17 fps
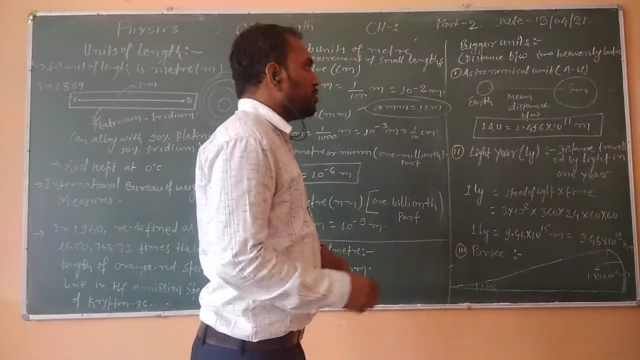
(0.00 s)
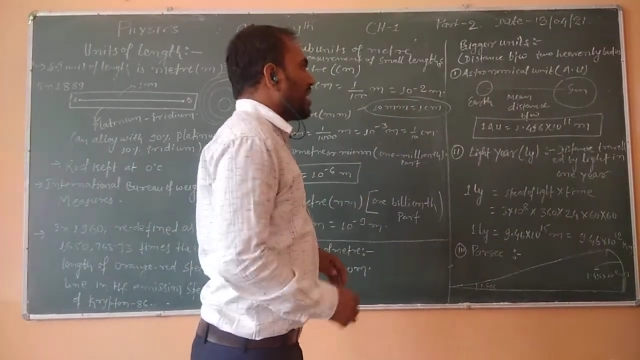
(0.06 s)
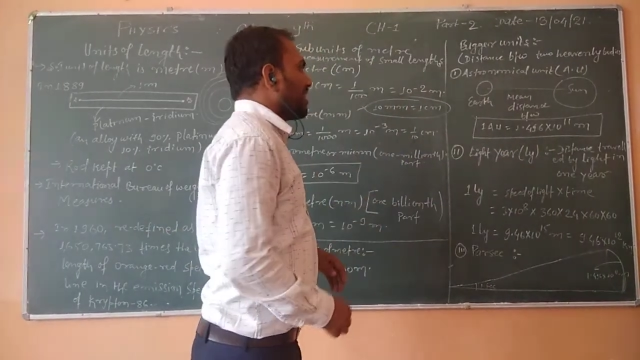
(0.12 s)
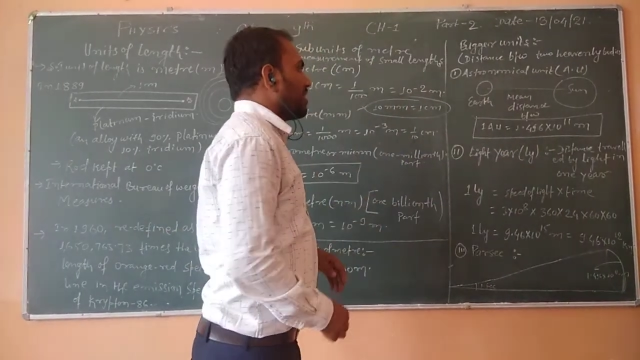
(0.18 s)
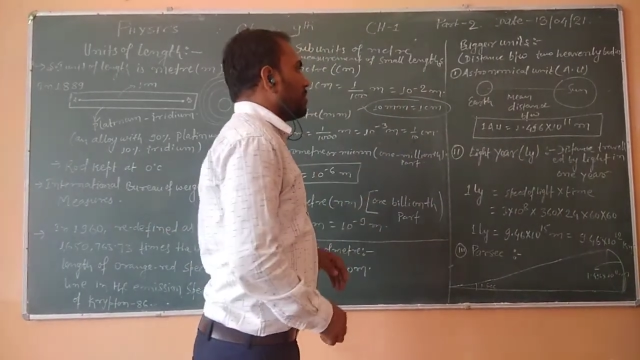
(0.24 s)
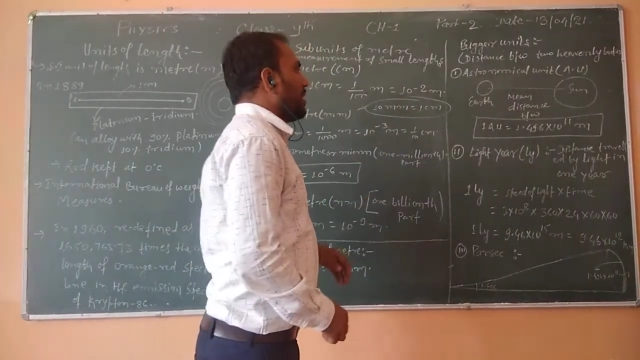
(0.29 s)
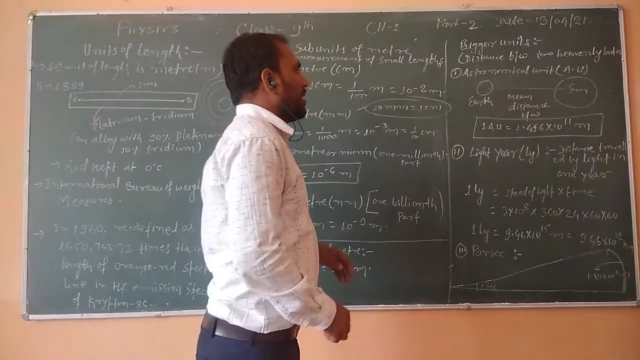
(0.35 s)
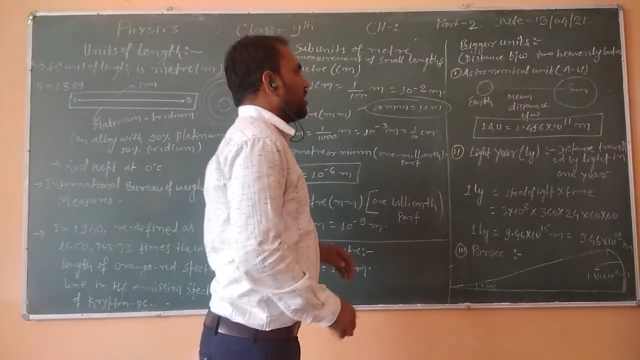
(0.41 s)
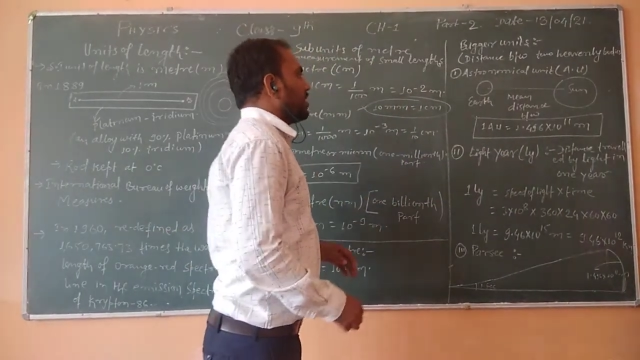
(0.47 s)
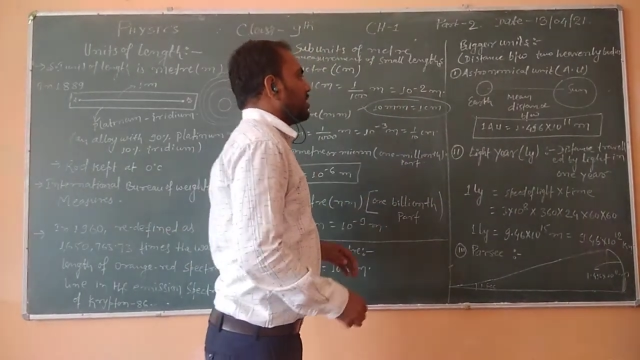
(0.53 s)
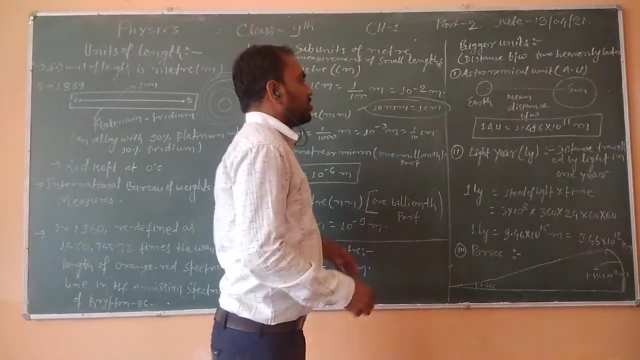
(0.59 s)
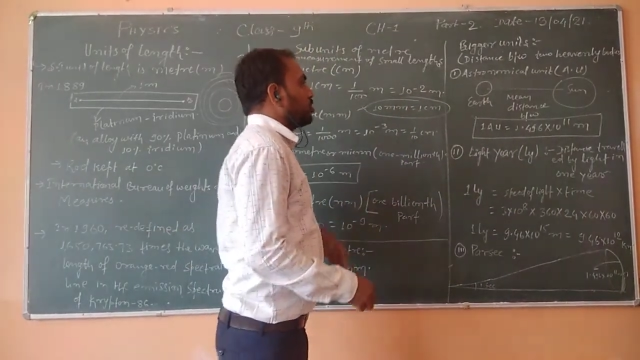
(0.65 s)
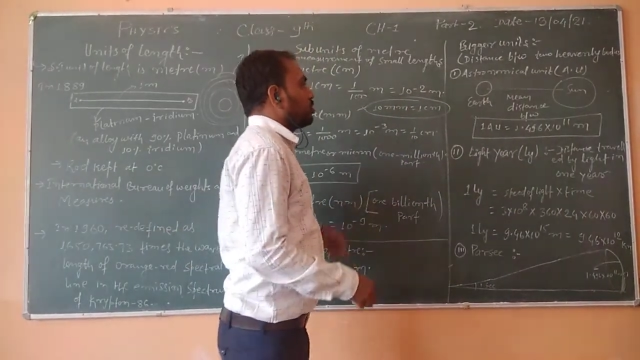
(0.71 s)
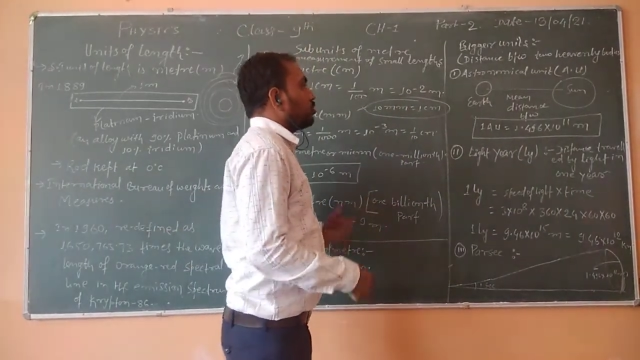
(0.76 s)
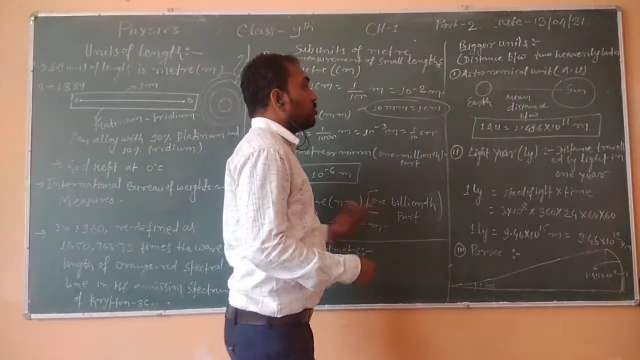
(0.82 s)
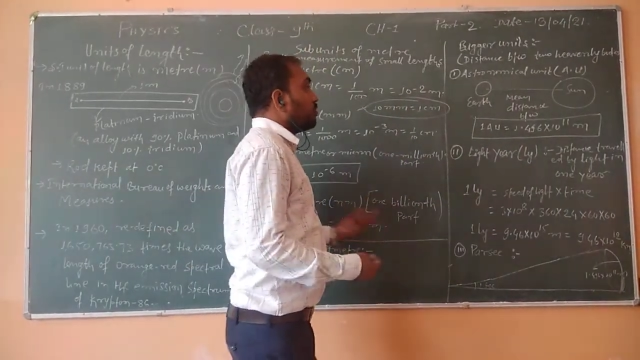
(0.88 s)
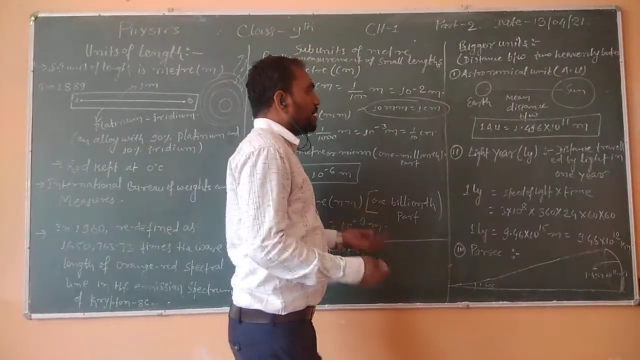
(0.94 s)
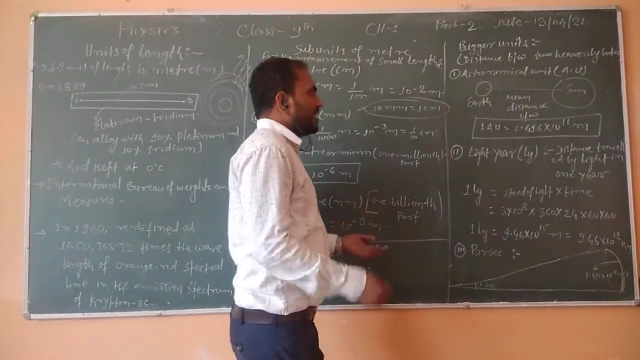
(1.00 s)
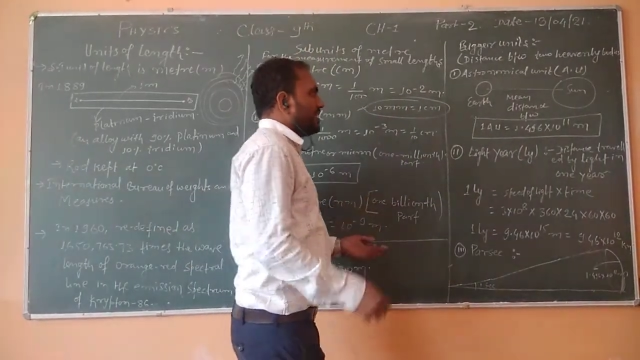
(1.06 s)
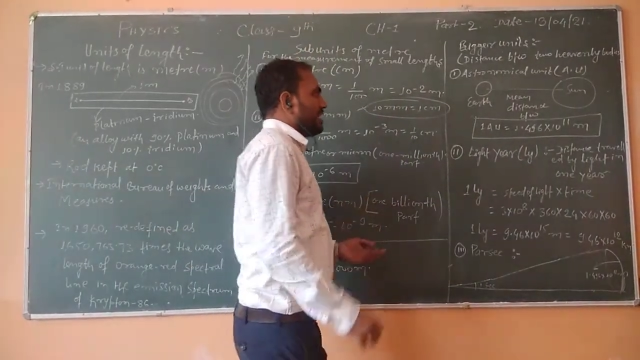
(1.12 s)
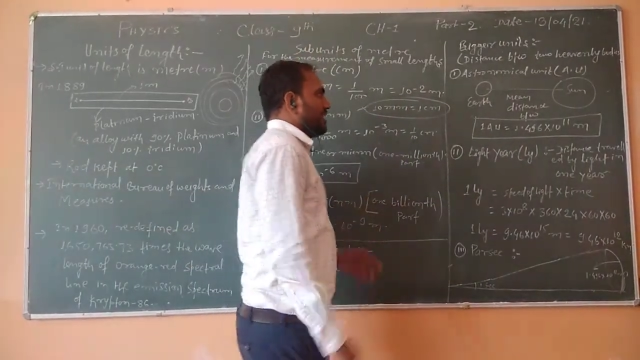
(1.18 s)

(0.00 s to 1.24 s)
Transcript: mathematics to measure